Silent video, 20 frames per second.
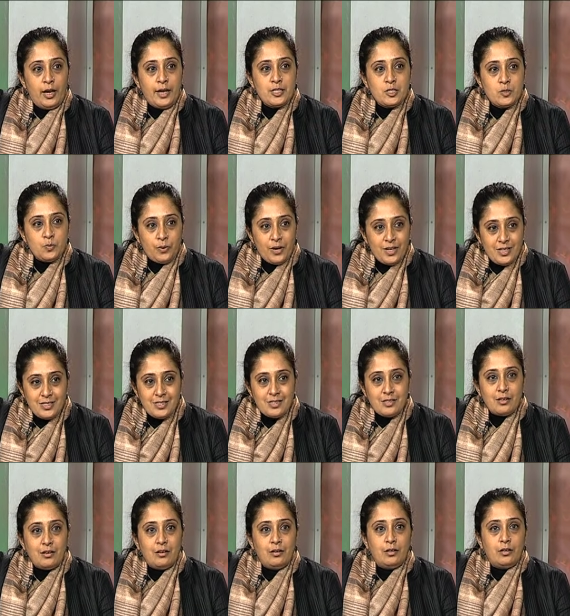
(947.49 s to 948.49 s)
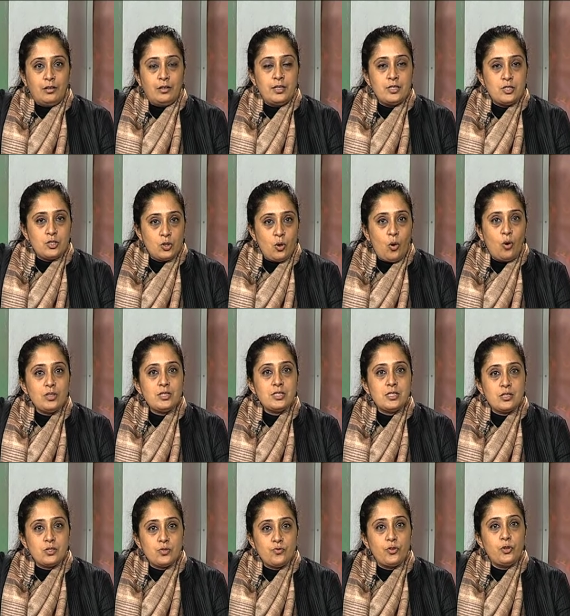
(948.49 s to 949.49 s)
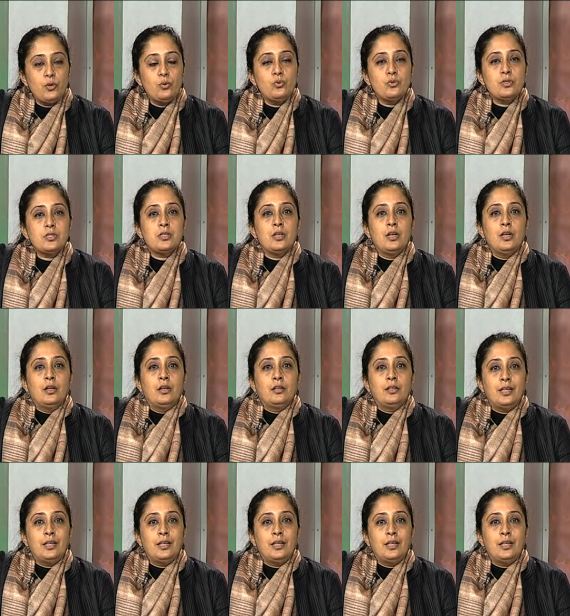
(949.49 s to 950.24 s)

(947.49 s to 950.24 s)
express uh, his thoughts, his views,